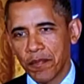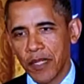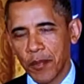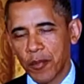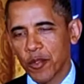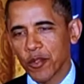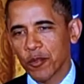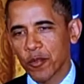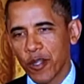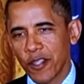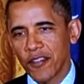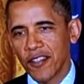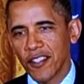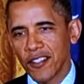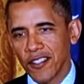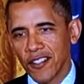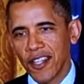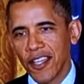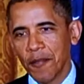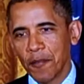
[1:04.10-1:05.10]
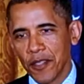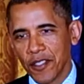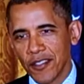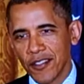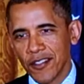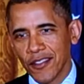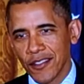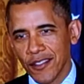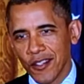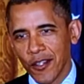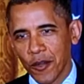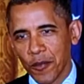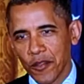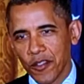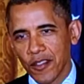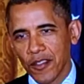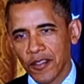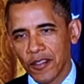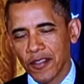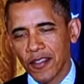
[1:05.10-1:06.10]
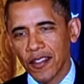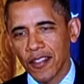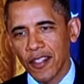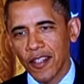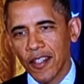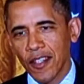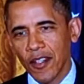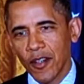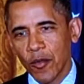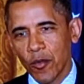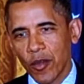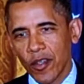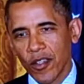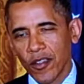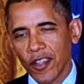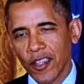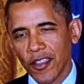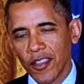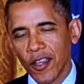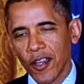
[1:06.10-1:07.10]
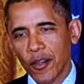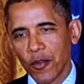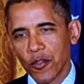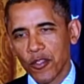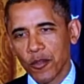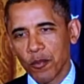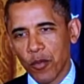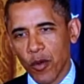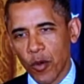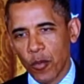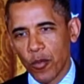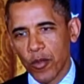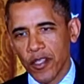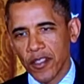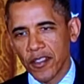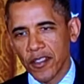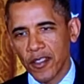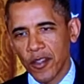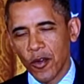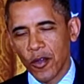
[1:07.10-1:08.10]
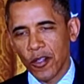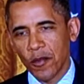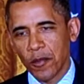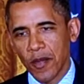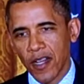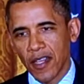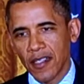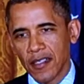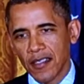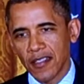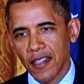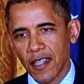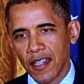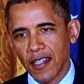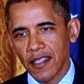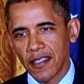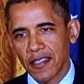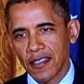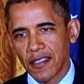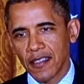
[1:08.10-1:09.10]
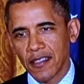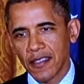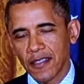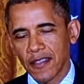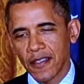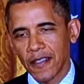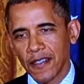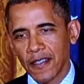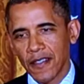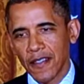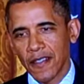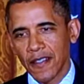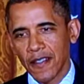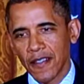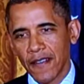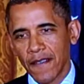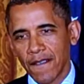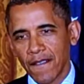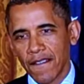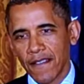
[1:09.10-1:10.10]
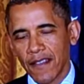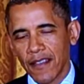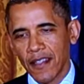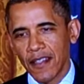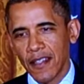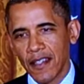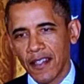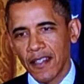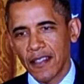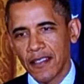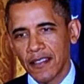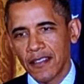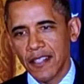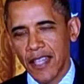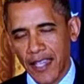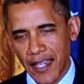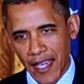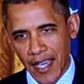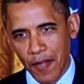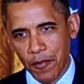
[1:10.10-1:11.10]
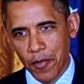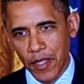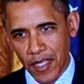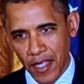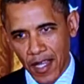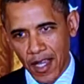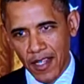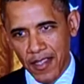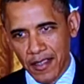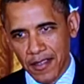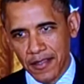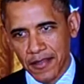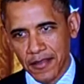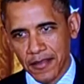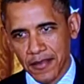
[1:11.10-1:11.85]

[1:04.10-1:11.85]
people's previous statements in terms of whether they thought it was appropriate to go into Pakistan and take out bin Laden.